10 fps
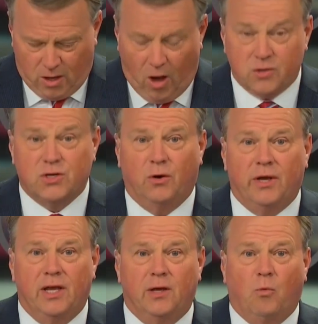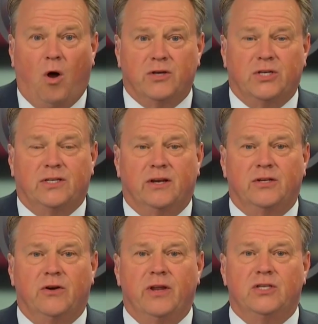Also in Washington,
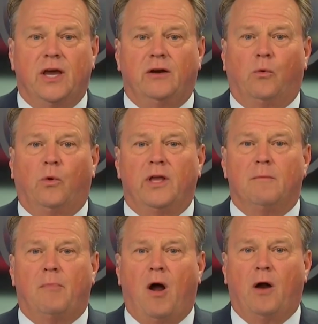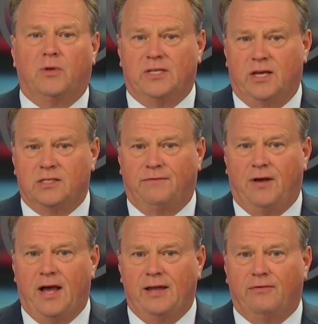Attorney General William Barr will testify
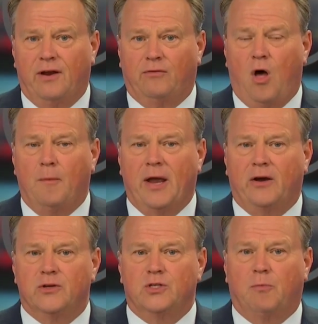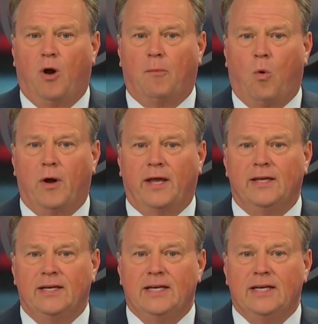in front of lawmakers tomorrow morning.